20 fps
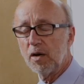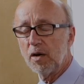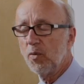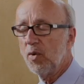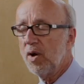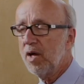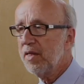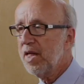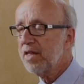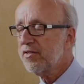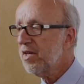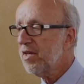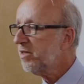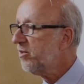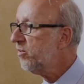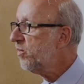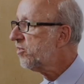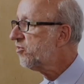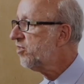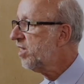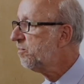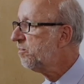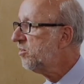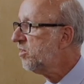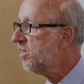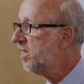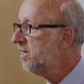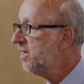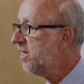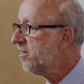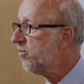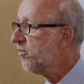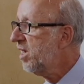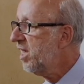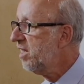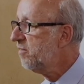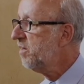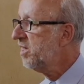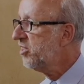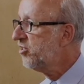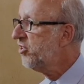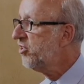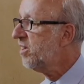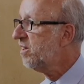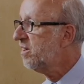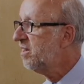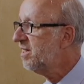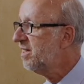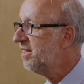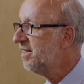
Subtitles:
Well, that's not the direction I'm looking. That's where I have my chair.